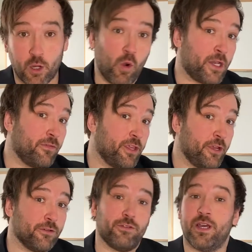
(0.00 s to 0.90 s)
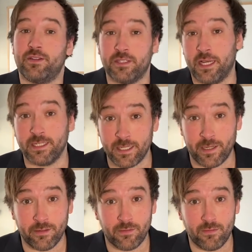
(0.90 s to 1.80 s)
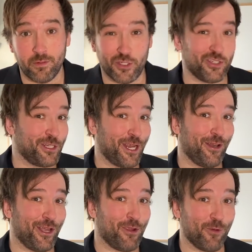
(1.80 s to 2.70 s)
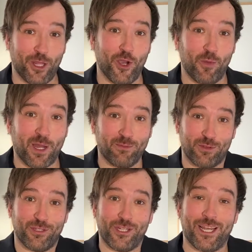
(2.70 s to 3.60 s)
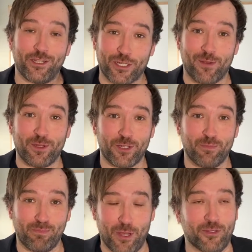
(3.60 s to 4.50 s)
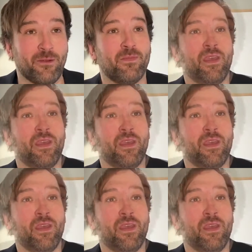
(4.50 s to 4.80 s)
Quant of the Year 2019, which is a title I really hope comes with a giant championship belt.